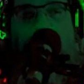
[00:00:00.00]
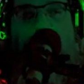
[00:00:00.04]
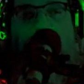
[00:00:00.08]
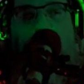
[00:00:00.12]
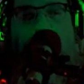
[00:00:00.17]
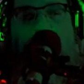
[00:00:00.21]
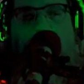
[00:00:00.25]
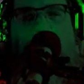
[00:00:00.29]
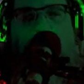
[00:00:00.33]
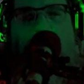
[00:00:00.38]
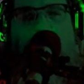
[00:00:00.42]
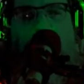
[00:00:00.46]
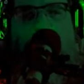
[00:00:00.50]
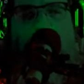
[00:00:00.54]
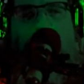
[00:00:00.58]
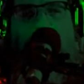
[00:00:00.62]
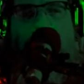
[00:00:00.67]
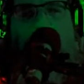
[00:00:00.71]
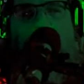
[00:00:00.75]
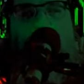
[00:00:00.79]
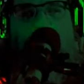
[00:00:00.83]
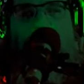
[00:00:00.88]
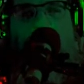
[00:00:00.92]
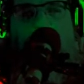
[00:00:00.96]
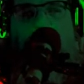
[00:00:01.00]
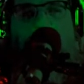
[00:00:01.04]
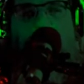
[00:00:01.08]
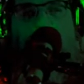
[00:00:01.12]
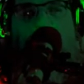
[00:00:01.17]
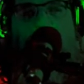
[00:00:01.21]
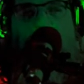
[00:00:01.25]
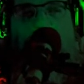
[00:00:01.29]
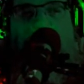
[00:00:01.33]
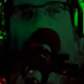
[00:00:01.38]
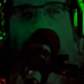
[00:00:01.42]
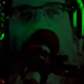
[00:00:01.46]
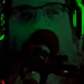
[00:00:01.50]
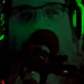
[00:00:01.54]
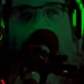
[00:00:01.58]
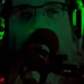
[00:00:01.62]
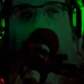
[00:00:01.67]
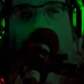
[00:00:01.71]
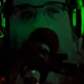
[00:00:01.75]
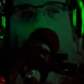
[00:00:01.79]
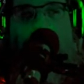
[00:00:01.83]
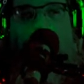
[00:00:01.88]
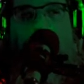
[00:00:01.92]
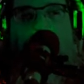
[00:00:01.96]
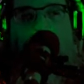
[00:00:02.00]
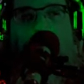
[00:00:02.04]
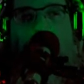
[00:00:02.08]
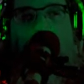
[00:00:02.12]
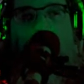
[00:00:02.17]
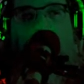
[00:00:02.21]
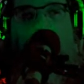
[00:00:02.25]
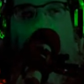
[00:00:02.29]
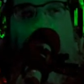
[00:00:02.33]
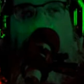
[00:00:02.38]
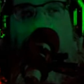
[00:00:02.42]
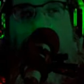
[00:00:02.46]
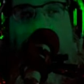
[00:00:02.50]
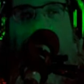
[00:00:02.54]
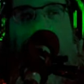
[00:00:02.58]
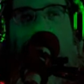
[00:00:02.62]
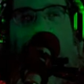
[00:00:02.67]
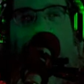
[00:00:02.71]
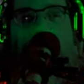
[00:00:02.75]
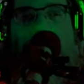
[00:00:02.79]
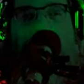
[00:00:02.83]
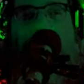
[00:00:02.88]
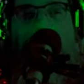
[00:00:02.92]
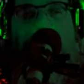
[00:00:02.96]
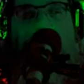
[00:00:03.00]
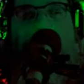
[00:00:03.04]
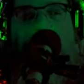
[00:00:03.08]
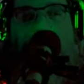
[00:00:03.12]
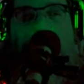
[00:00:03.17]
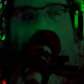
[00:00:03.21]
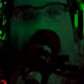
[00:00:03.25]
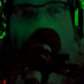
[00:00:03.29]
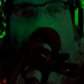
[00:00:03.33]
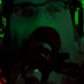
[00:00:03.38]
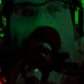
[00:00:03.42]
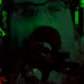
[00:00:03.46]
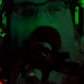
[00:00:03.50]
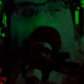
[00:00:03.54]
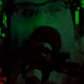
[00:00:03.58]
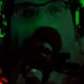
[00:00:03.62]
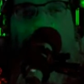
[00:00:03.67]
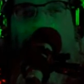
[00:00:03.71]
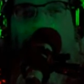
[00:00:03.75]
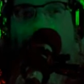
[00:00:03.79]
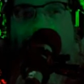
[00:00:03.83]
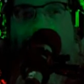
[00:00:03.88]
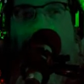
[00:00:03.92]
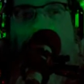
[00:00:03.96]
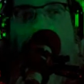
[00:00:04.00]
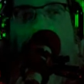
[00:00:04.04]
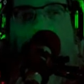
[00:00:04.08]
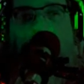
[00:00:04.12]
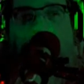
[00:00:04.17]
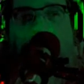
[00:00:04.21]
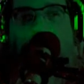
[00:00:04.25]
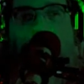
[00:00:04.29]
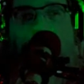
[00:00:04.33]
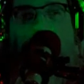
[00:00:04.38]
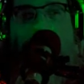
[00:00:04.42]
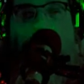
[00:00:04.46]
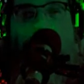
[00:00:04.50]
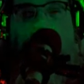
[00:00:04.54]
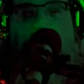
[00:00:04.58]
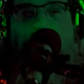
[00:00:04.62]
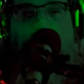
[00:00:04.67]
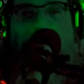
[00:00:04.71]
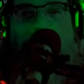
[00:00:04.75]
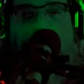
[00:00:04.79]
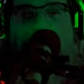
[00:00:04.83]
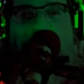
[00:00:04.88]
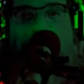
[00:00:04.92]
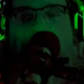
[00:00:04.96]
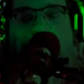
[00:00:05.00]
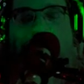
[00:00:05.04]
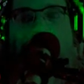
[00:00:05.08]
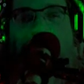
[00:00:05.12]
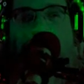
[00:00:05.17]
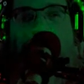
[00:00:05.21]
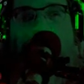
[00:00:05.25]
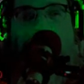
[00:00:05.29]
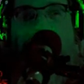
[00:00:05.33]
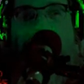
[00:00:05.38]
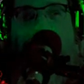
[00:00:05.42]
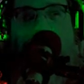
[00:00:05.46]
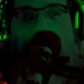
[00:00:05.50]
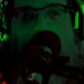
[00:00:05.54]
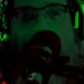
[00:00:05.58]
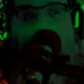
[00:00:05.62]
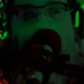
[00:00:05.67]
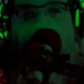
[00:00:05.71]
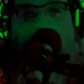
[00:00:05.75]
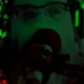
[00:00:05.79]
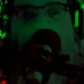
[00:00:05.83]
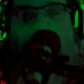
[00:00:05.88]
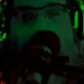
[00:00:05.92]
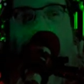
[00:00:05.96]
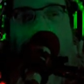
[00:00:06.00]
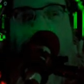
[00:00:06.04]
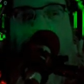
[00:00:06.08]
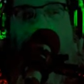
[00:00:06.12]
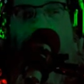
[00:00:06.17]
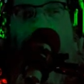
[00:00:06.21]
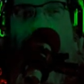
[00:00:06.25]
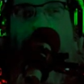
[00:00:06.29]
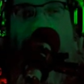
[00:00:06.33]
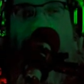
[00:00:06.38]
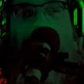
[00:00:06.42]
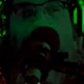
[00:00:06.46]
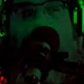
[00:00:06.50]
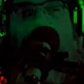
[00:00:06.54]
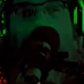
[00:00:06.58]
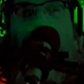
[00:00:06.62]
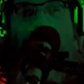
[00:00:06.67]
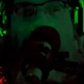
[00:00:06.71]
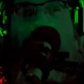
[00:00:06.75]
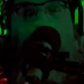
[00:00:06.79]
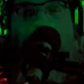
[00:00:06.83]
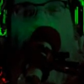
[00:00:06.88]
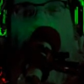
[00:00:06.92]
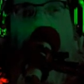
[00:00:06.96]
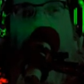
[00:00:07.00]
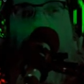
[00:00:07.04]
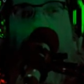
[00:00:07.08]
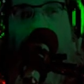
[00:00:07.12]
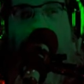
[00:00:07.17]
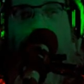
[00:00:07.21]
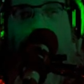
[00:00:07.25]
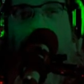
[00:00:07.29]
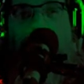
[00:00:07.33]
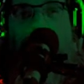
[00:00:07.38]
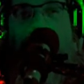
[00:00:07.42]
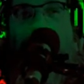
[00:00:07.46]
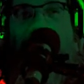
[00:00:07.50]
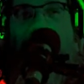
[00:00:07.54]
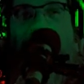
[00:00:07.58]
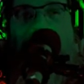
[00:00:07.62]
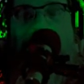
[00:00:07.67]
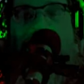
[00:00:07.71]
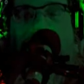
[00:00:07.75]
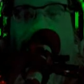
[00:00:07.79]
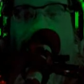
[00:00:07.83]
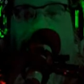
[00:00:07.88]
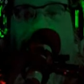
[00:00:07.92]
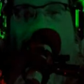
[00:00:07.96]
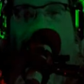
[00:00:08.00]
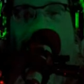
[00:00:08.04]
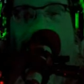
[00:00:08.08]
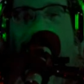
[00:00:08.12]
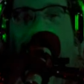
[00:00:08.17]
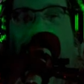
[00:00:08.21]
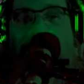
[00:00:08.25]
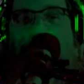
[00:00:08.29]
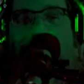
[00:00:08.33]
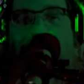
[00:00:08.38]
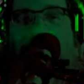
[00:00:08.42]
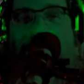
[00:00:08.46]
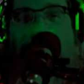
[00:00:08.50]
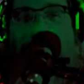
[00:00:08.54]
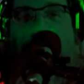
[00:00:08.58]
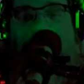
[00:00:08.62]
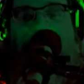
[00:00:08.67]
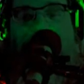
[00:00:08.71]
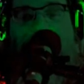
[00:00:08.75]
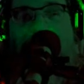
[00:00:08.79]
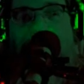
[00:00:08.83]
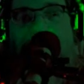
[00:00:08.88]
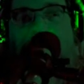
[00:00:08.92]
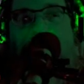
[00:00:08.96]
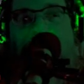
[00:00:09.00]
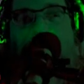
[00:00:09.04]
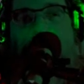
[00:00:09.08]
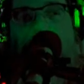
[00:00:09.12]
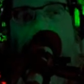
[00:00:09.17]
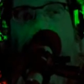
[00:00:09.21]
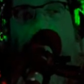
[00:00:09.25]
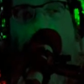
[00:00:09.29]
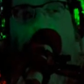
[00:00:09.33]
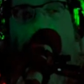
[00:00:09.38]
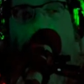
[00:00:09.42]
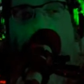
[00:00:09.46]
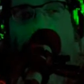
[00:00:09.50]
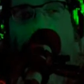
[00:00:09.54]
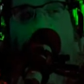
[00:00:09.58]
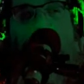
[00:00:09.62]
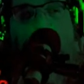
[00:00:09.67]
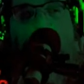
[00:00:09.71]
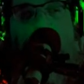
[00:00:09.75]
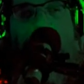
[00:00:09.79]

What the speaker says: yeah, this will totally work. This is comedy gold. It's gonna fucking sell it, bitch. And she hit upload.